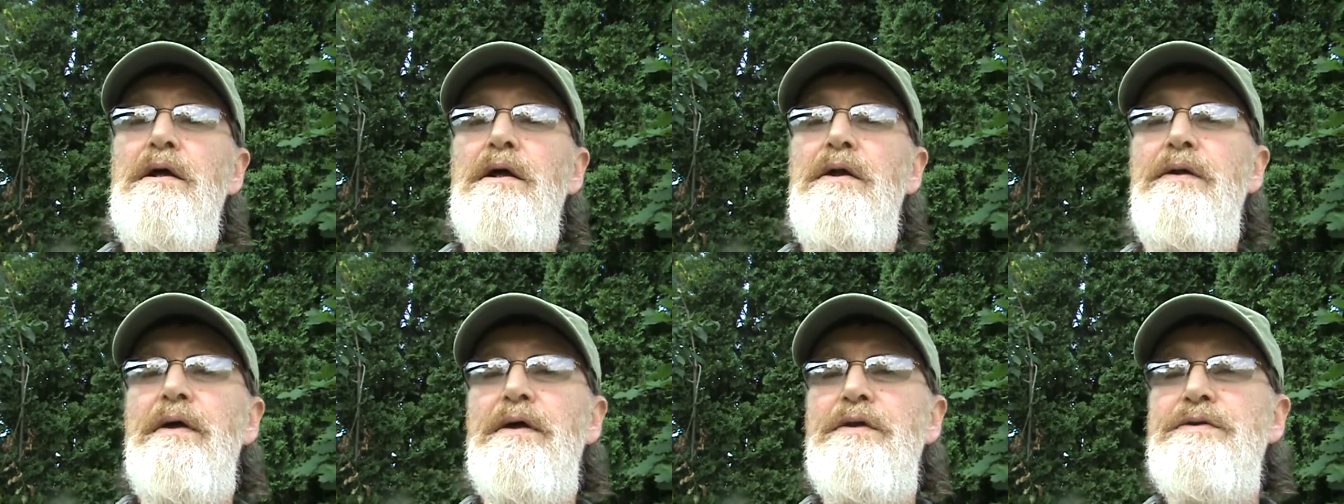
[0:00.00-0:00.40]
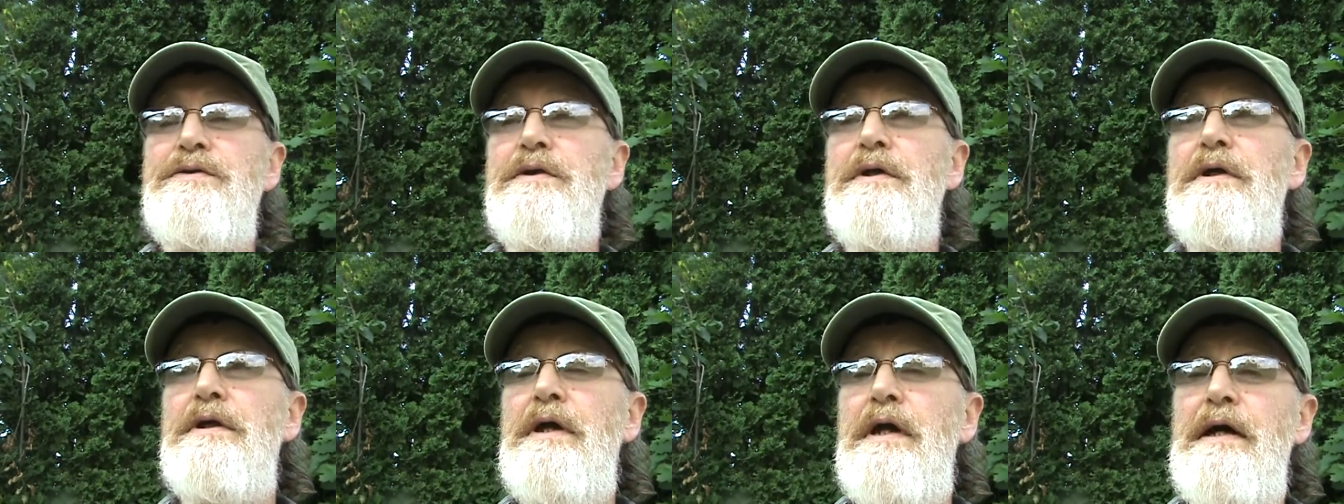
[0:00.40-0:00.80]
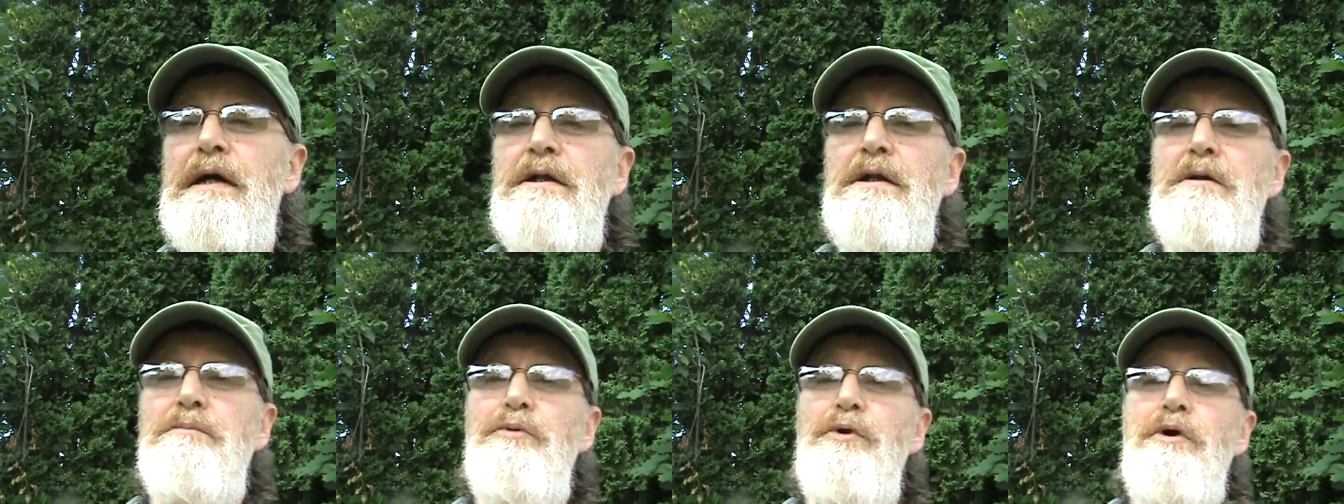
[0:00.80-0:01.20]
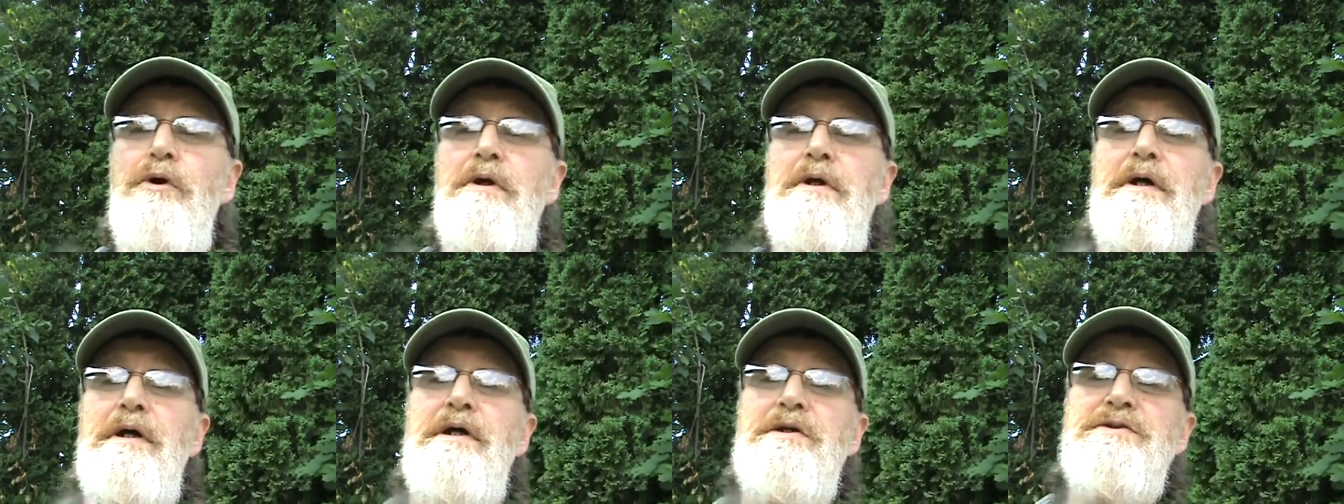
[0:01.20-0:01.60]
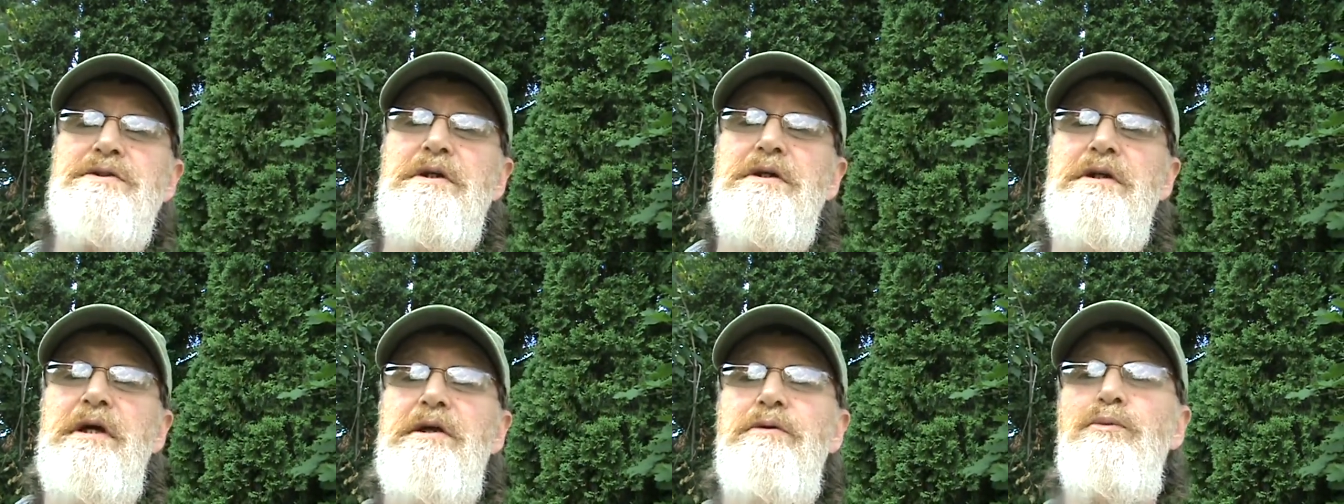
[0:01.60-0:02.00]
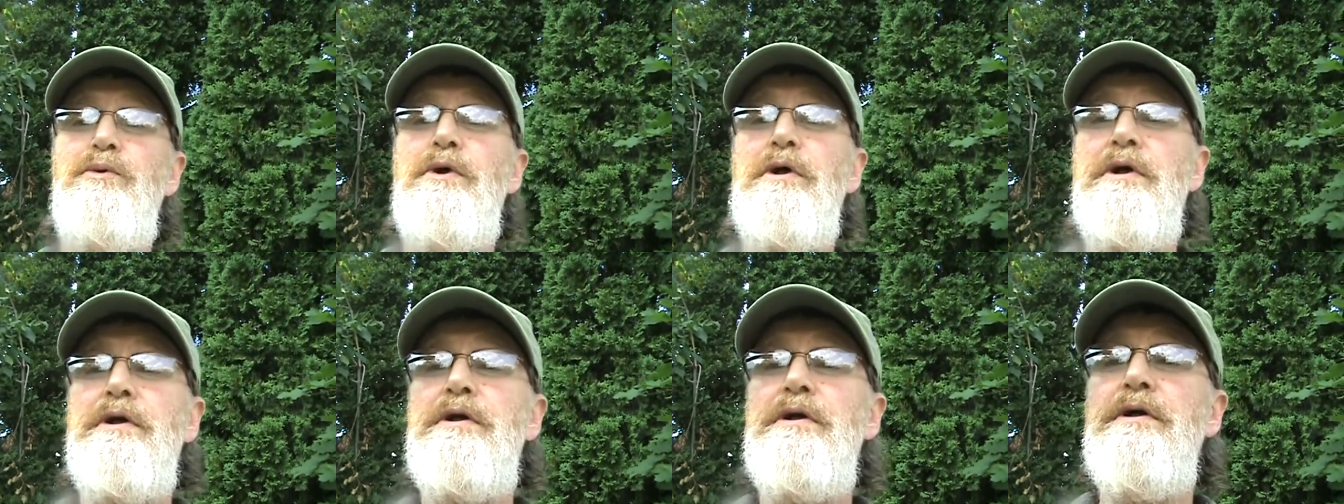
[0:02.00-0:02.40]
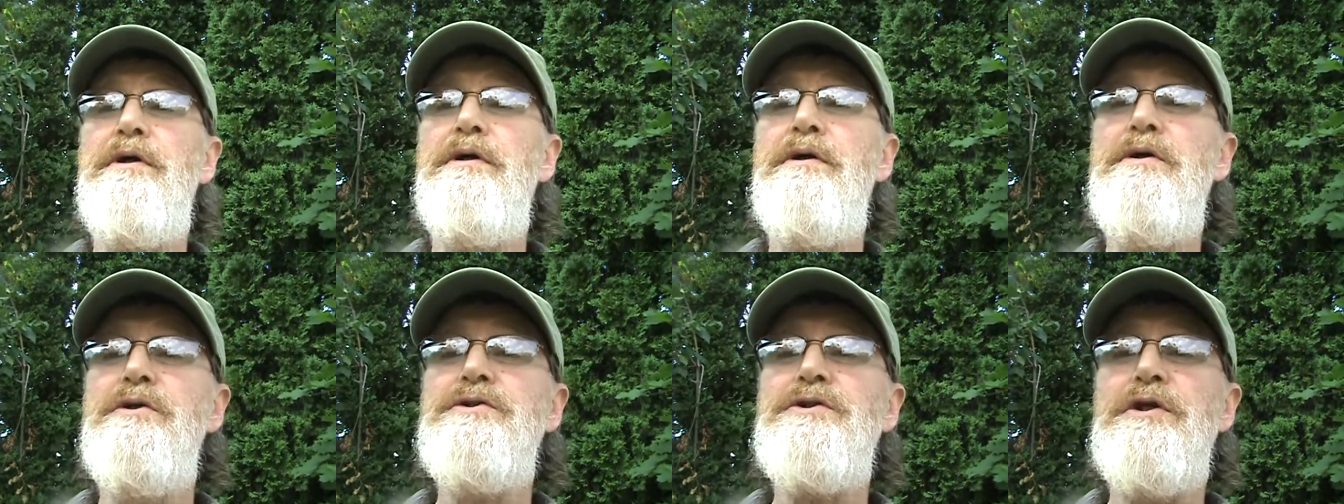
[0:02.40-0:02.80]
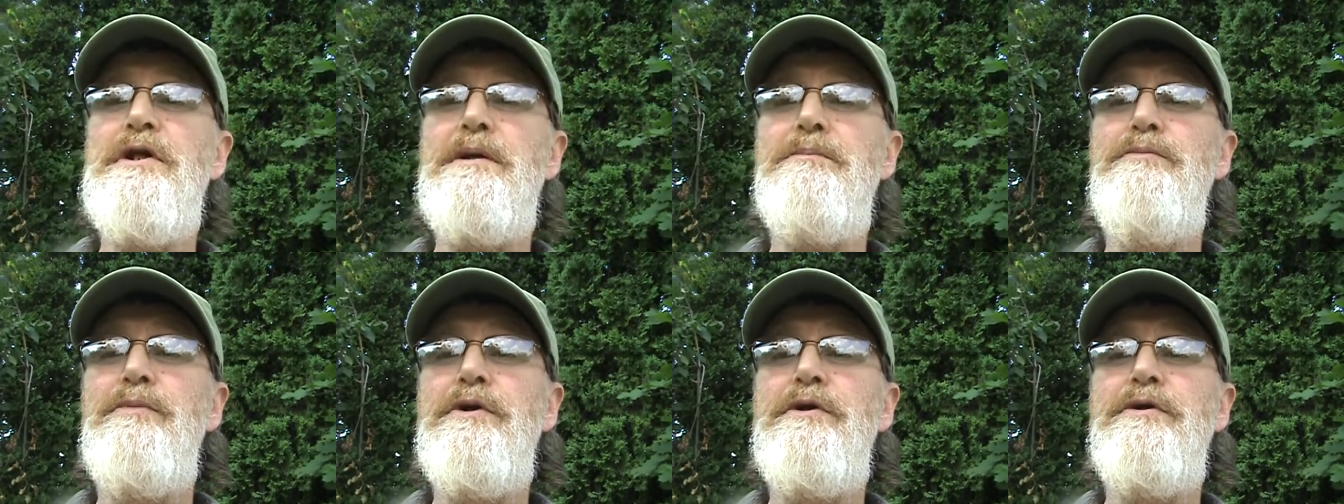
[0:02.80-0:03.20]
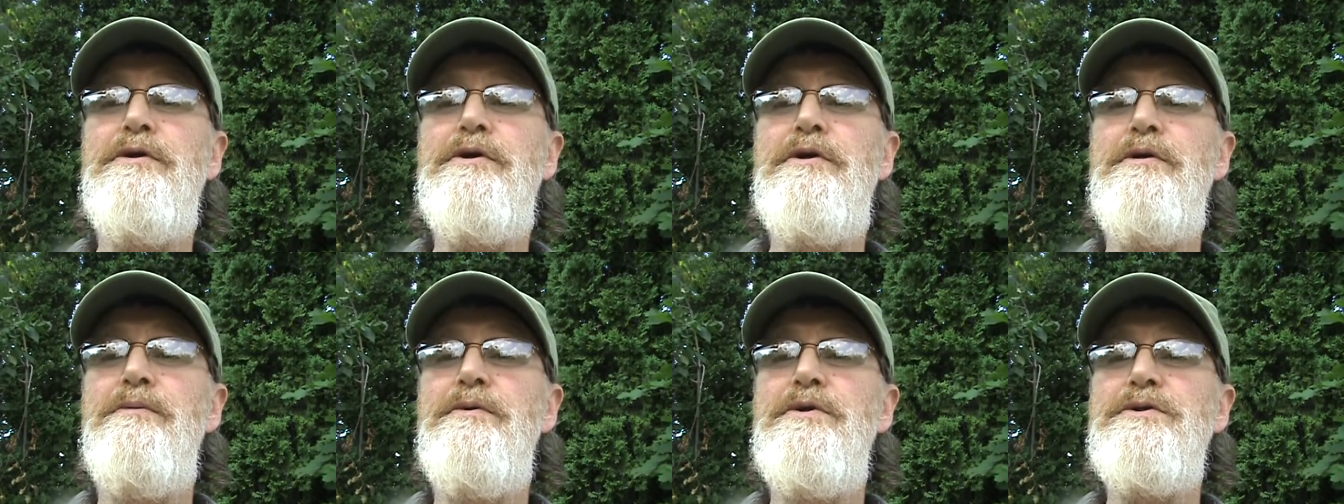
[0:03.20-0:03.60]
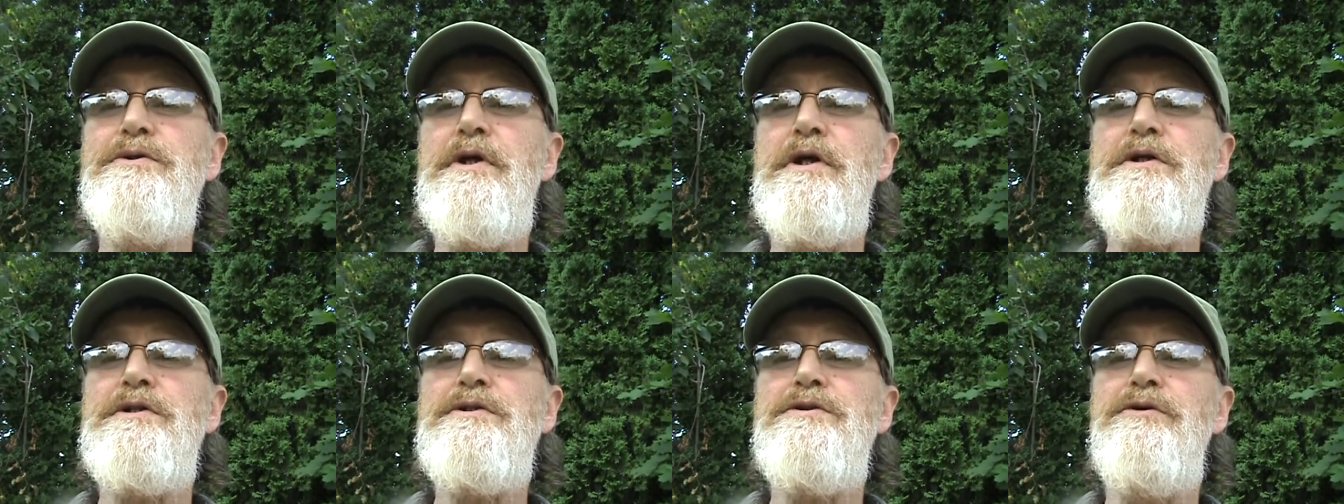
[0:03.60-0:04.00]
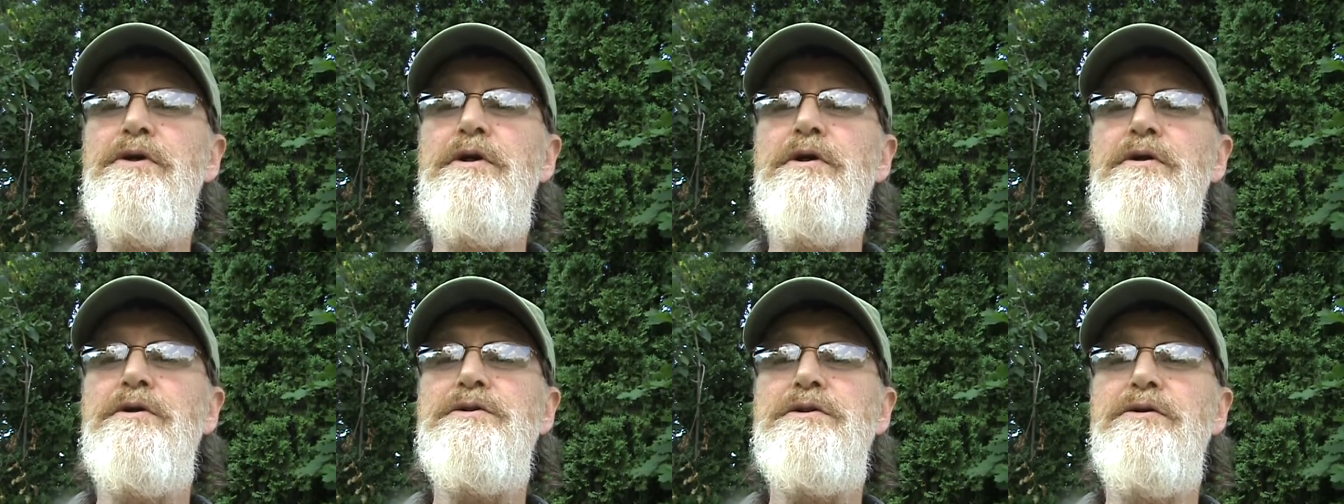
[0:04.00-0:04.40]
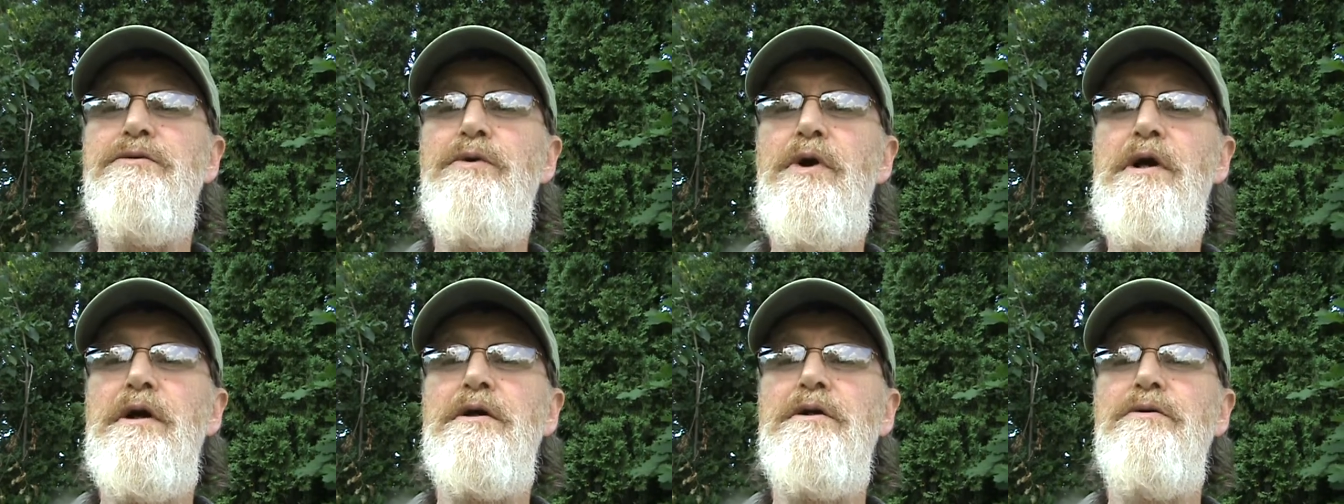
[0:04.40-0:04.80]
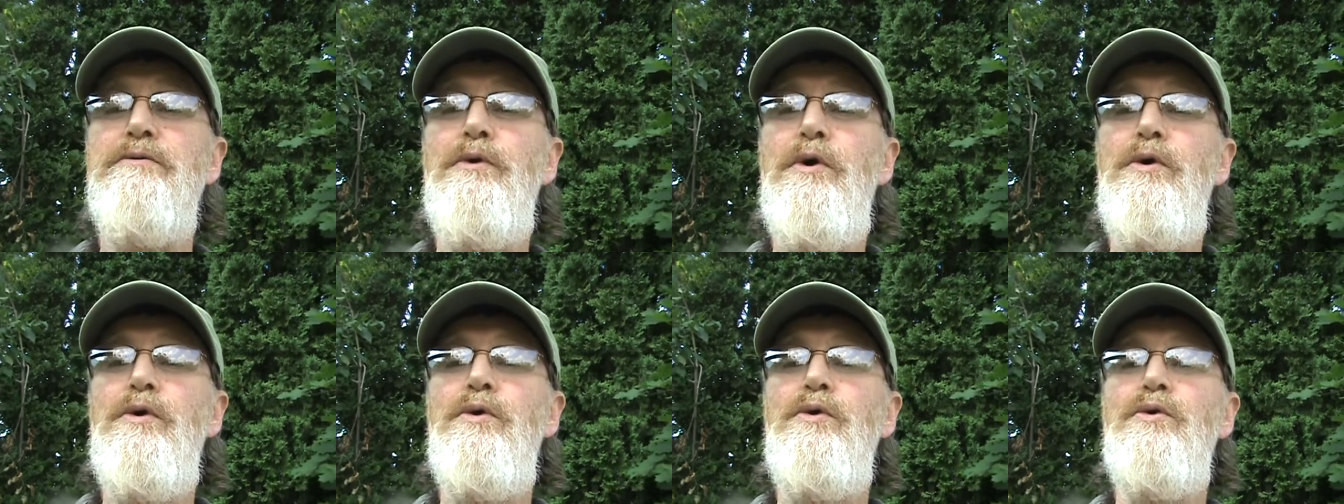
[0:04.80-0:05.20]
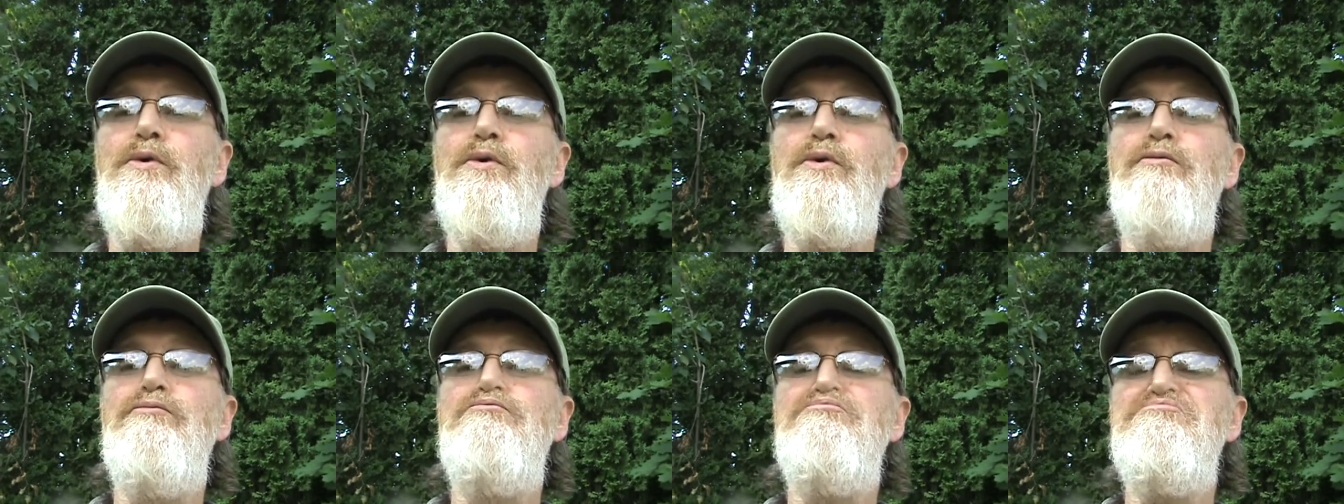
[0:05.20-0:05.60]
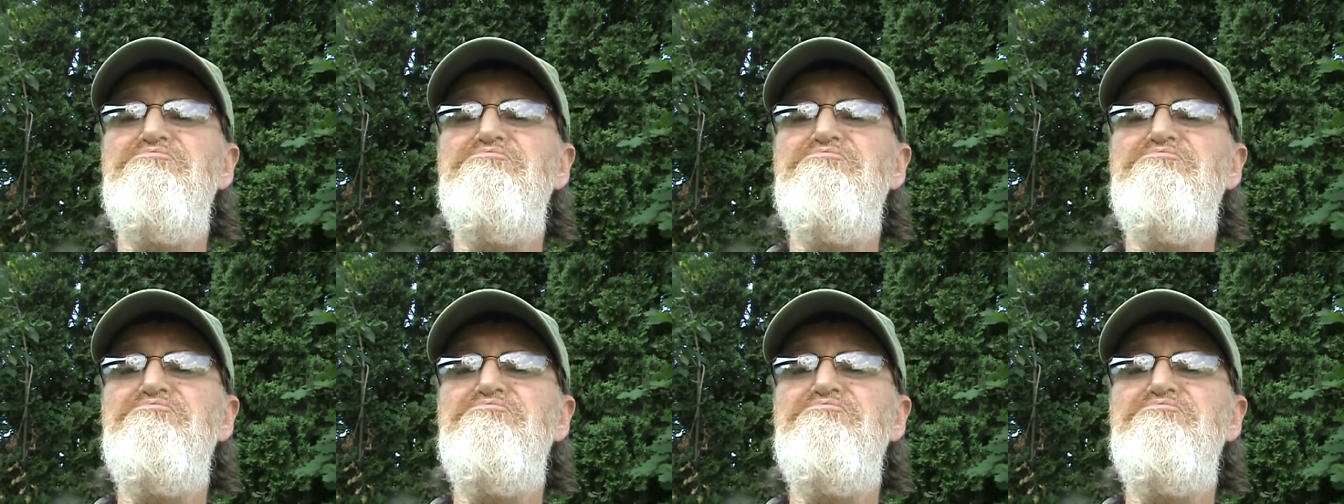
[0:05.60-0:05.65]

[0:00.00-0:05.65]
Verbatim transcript: That's the Catholic Broadcasting Network. Statement, sex, drugs, and rock and roll